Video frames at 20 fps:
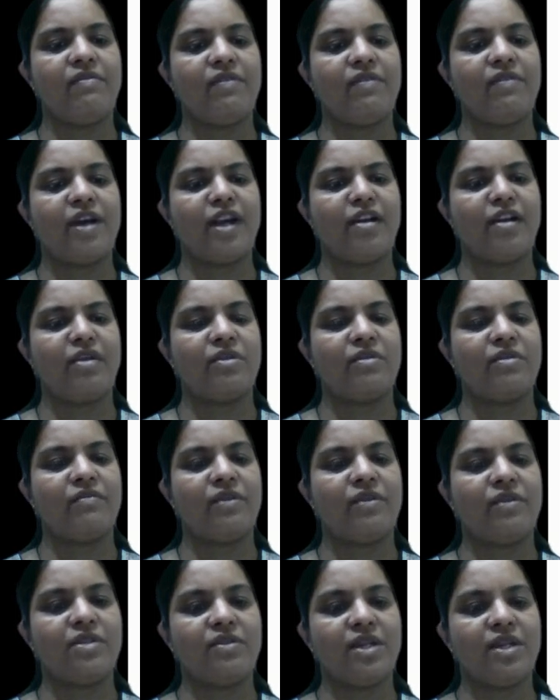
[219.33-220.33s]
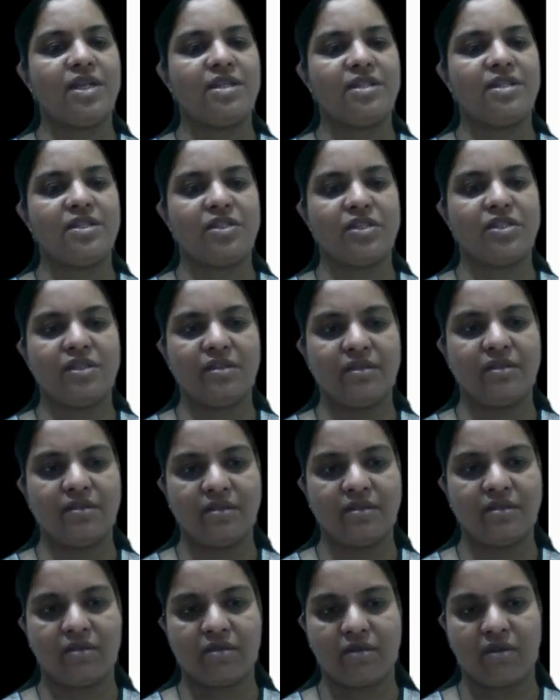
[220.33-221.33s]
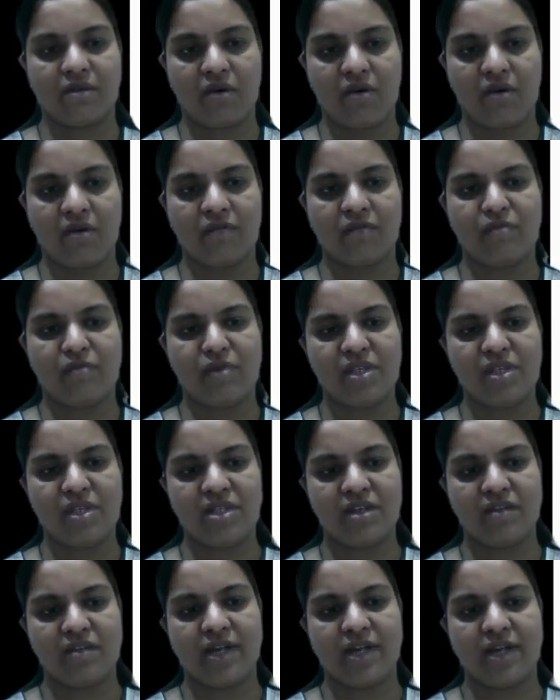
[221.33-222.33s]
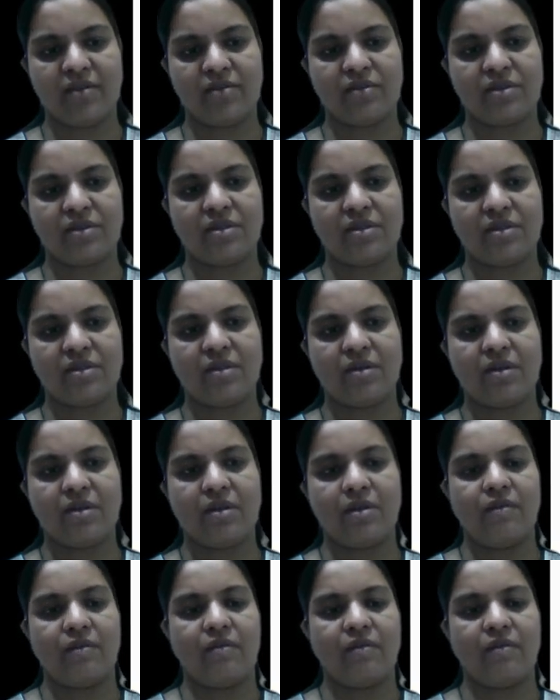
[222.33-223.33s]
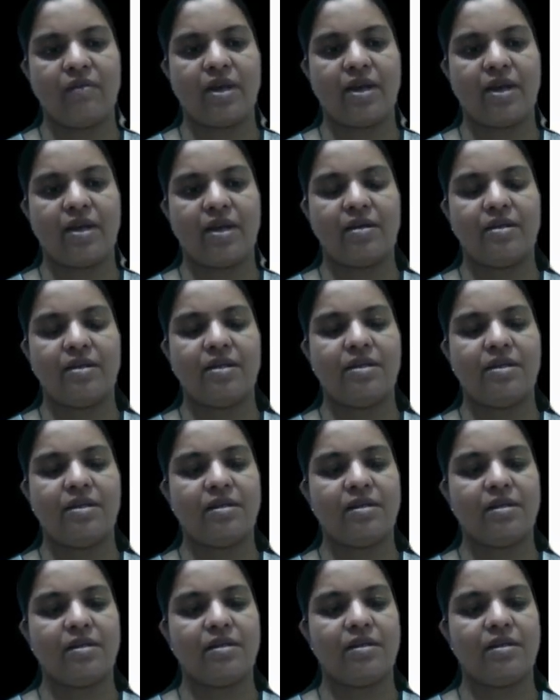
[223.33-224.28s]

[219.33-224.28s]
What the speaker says: find out the visualization of missing values. Here,